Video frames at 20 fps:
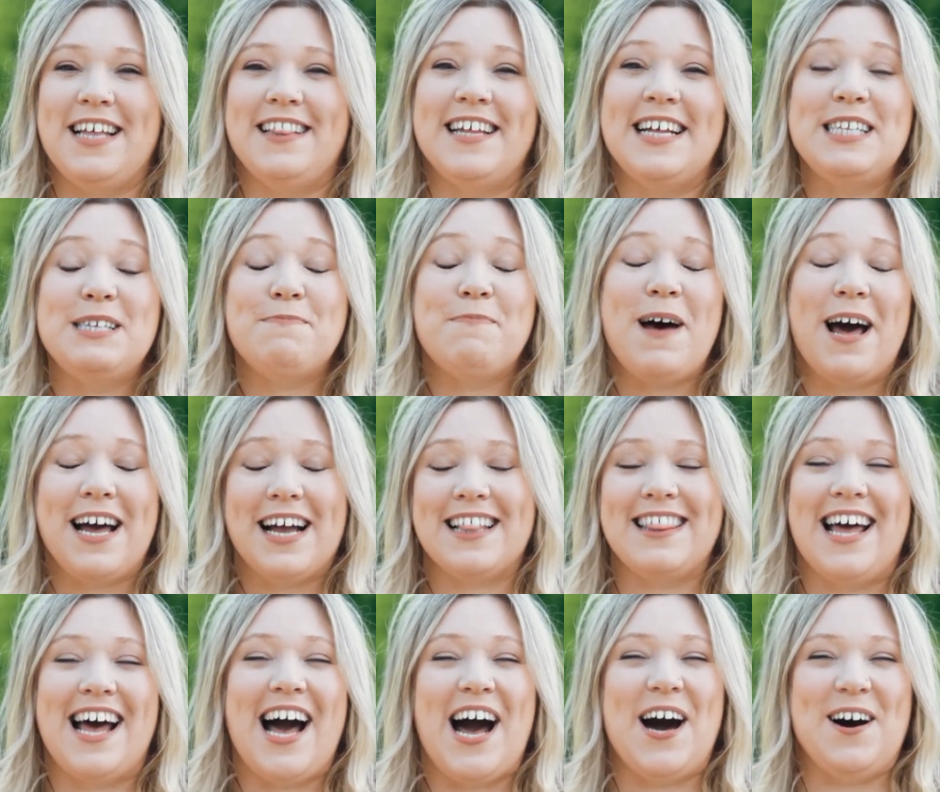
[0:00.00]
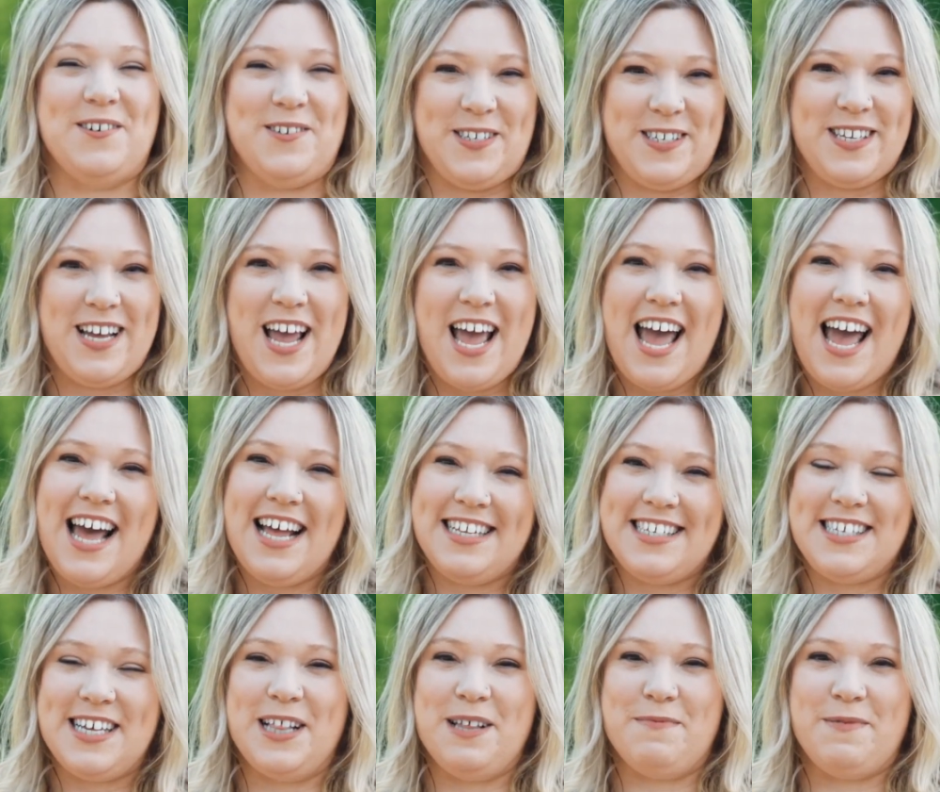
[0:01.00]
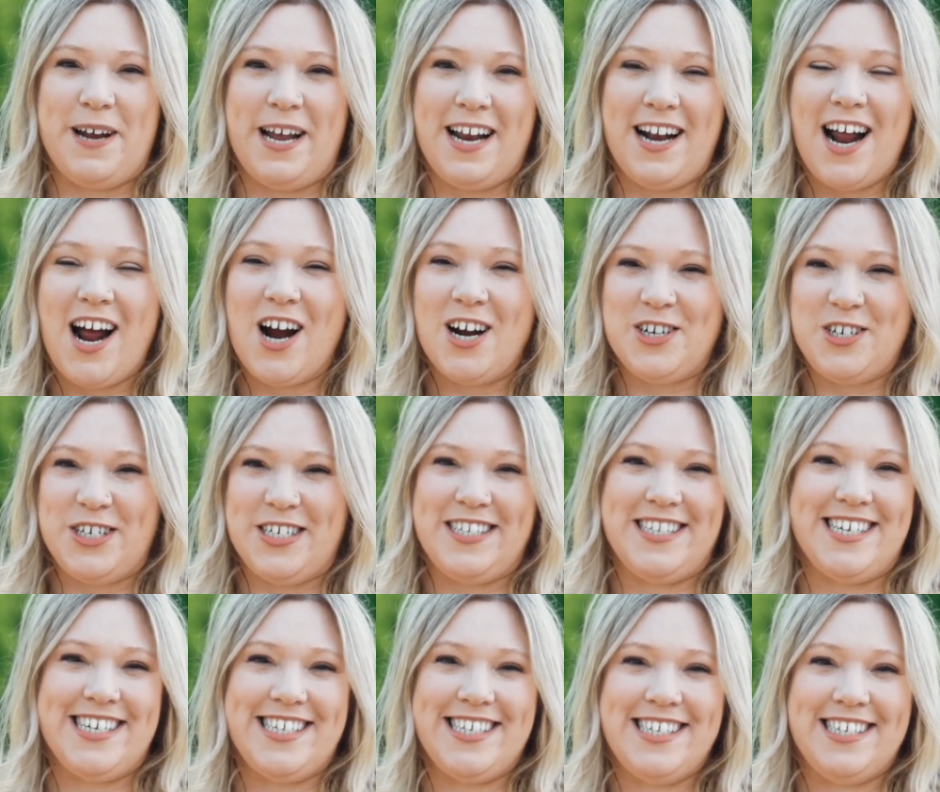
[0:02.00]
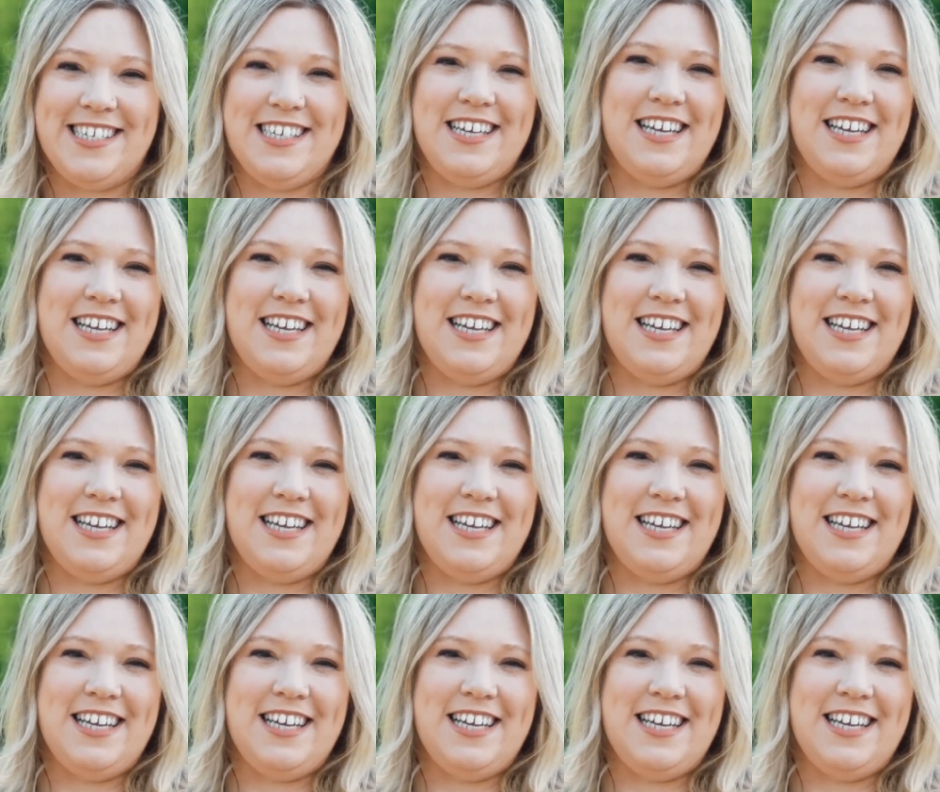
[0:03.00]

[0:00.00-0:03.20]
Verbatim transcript: and let's pack the house and celebrate our Jesus.